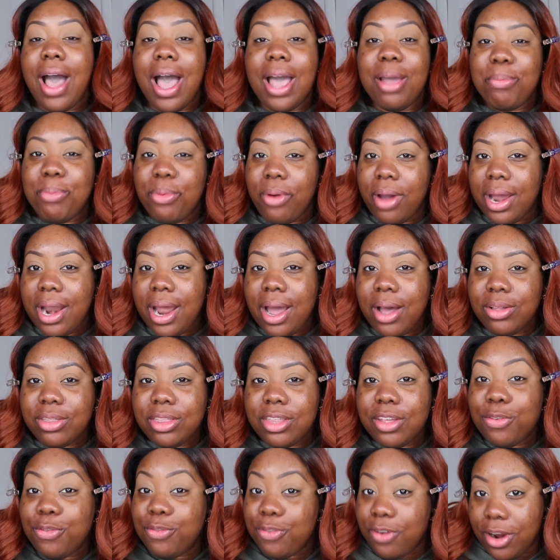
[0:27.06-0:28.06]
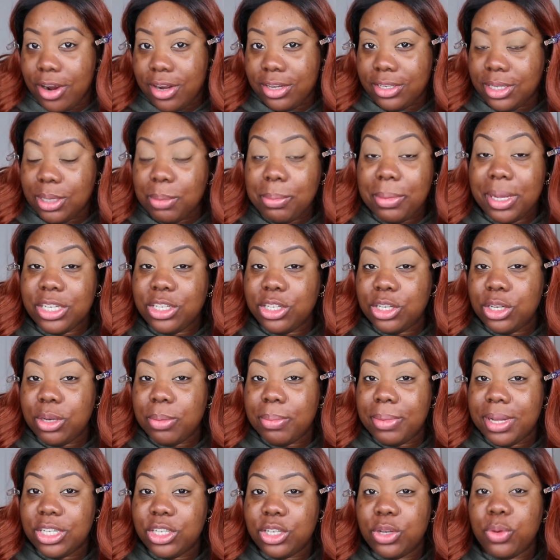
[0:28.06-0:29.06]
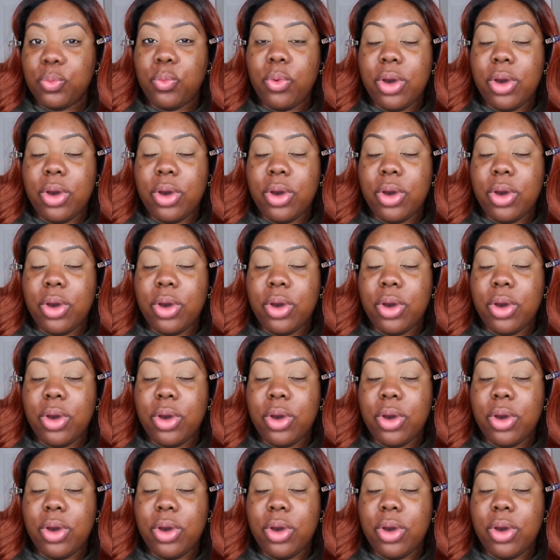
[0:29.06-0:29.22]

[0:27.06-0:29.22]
I brought out the first Major Dimension